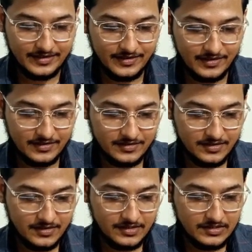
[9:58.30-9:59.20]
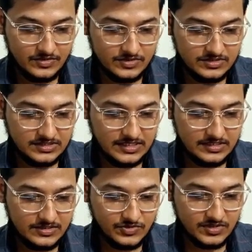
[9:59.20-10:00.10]
here you see
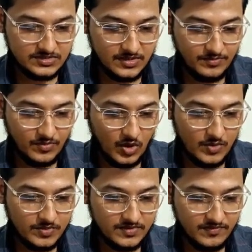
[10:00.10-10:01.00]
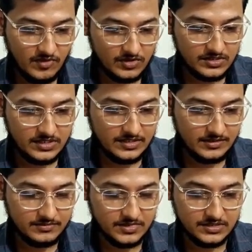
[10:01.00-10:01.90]
that this was the prompt for
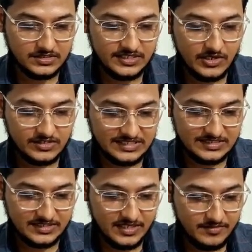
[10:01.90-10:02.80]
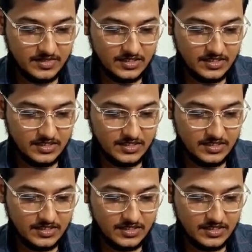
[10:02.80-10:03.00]
the three.js game.